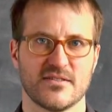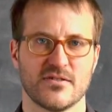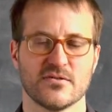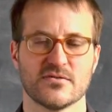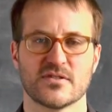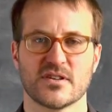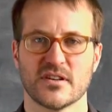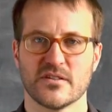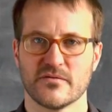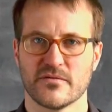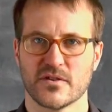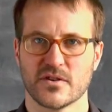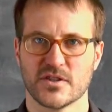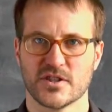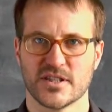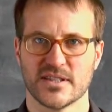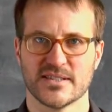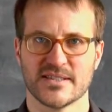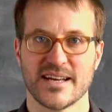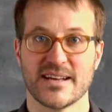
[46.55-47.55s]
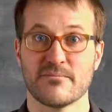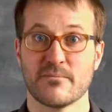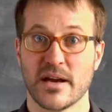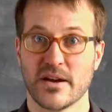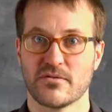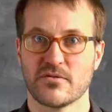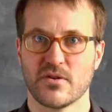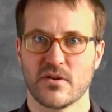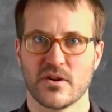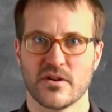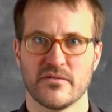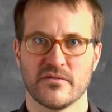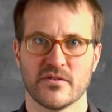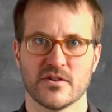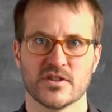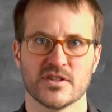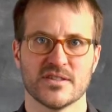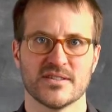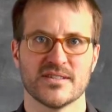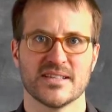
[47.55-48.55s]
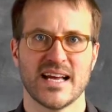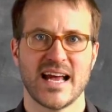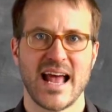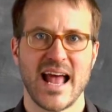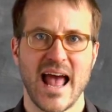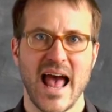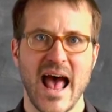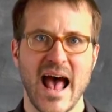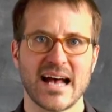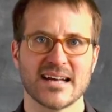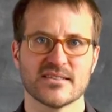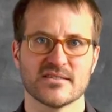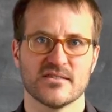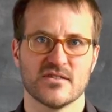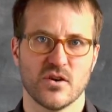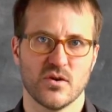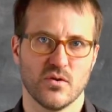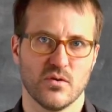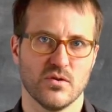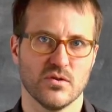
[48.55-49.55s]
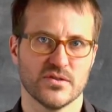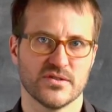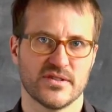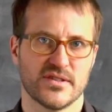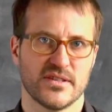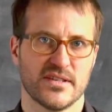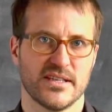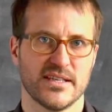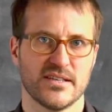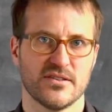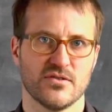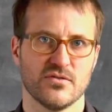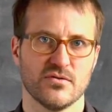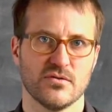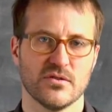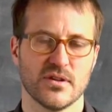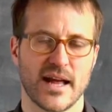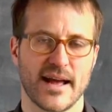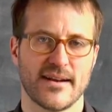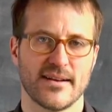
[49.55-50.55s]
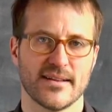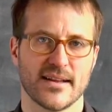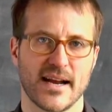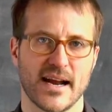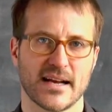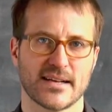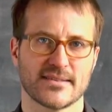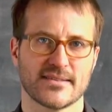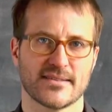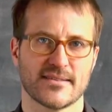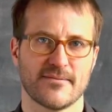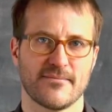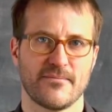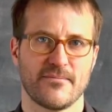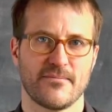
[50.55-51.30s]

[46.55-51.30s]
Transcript: those conversions and micro conversions as goals in Google Analytics.